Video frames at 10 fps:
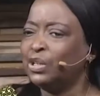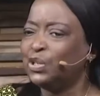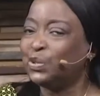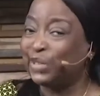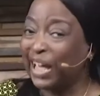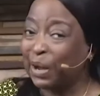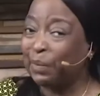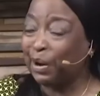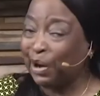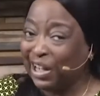To get up
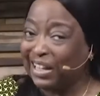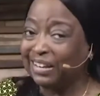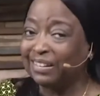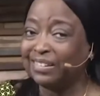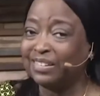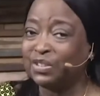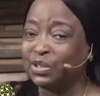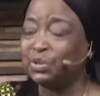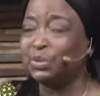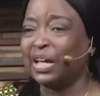early to
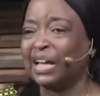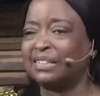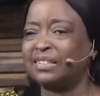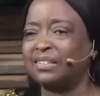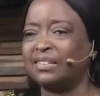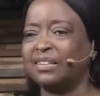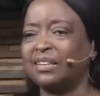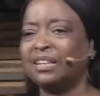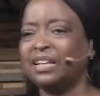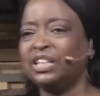do that,
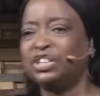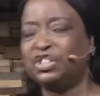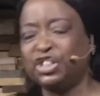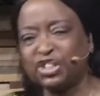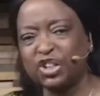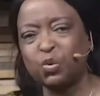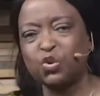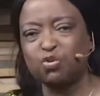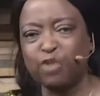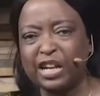Jesus
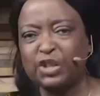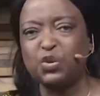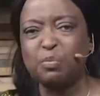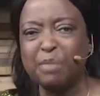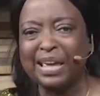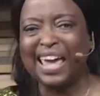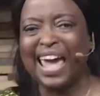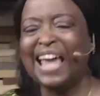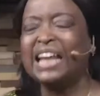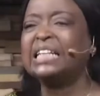was ready to make
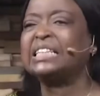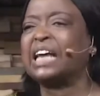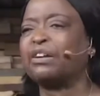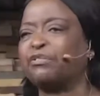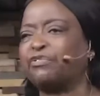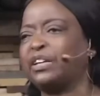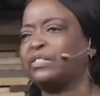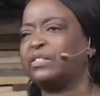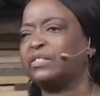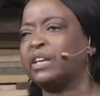any
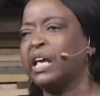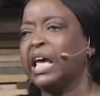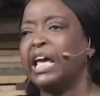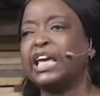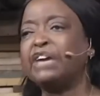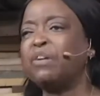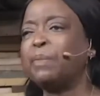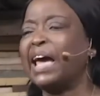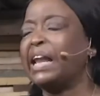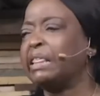sacrifices, give up
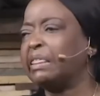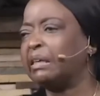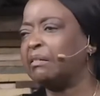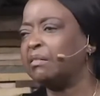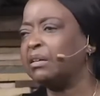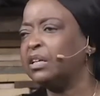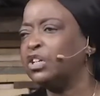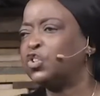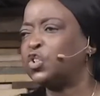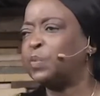anything
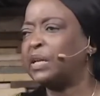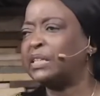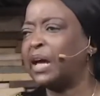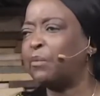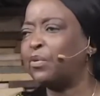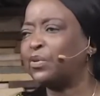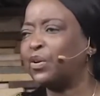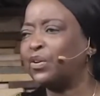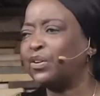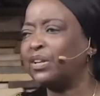to spend time with
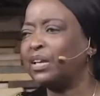God.